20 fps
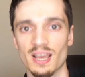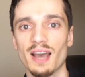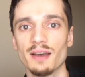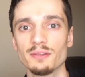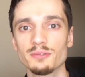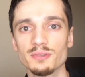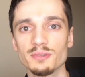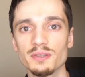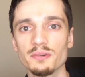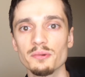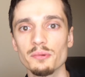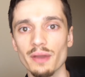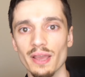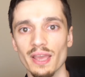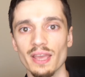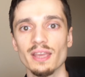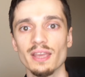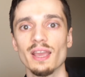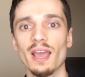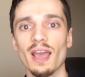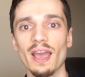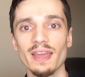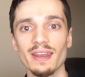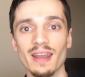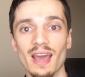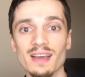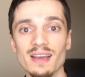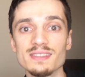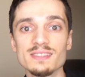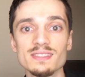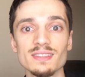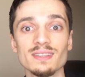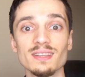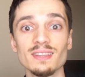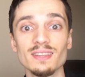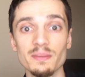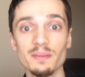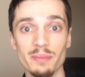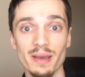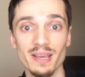out of the way and answered
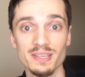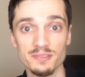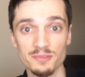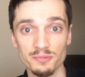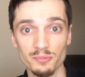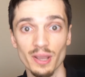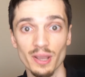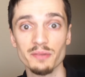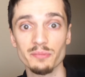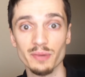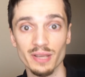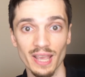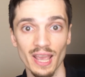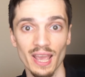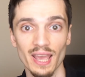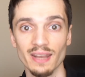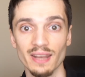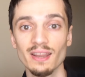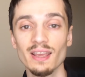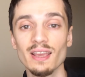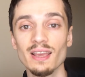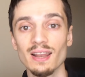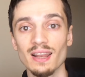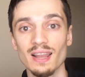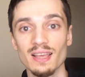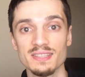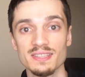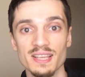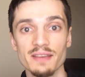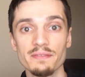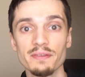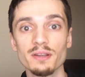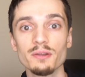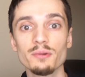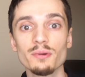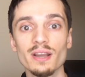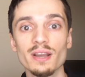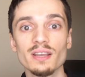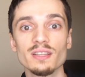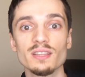in the best way we can, let's have a
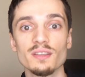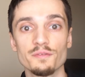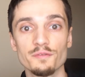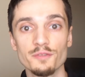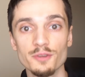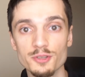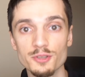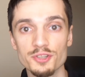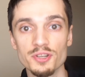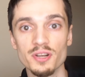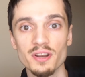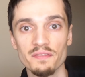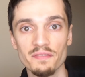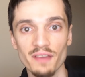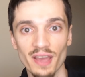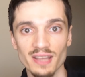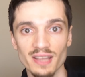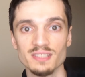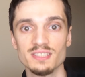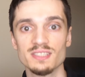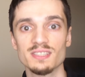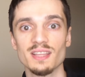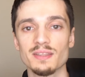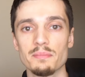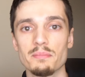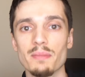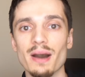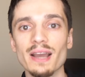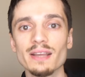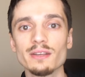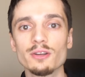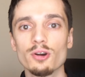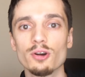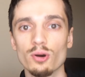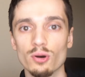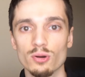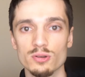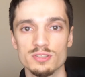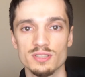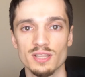look at the future events that might
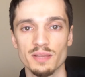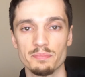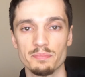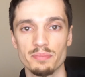cause the